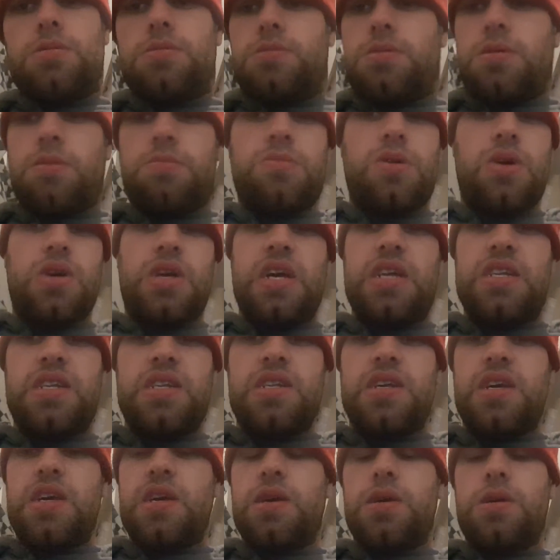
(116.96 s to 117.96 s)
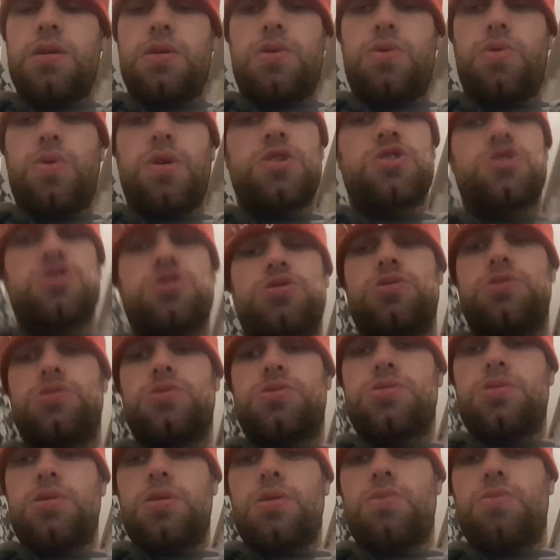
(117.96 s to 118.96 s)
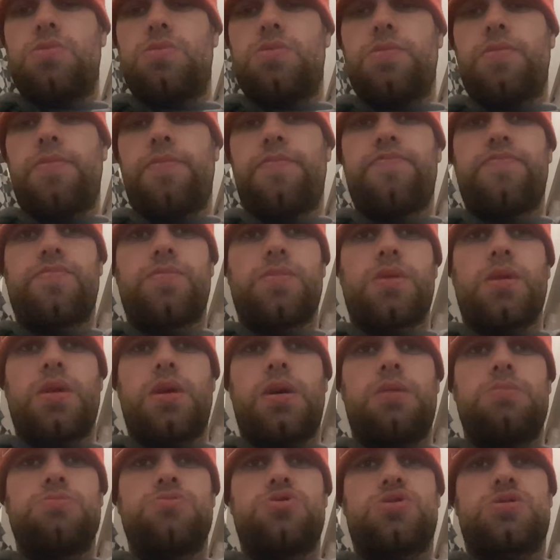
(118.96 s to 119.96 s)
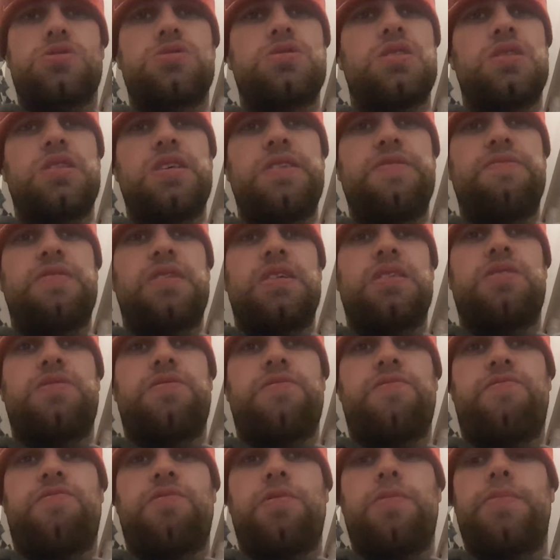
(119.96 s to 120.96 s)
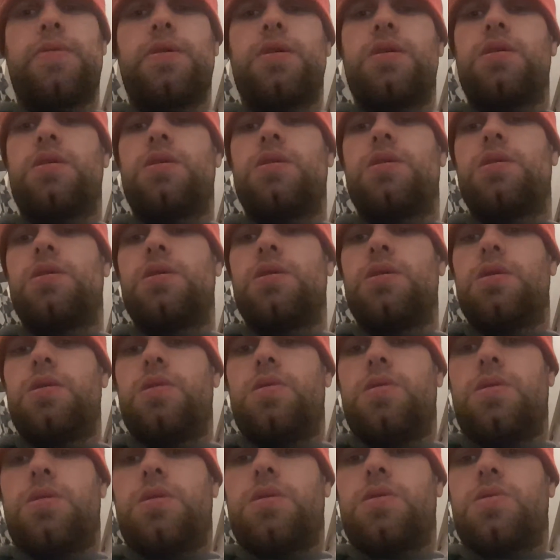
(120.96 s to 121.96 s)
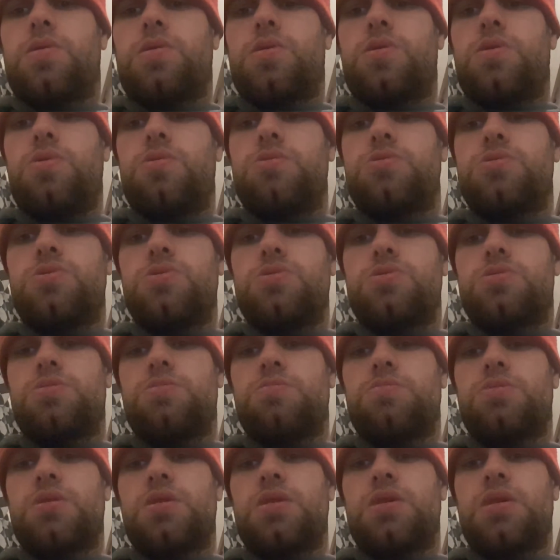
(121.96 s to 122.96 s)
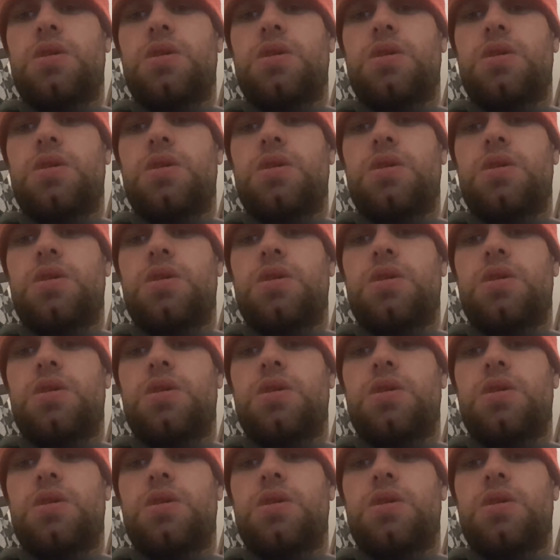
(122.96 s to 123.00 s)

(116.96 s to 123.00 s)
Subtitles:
I'm not getting any questions, so I'm just gonna leave that for a bit and go and do something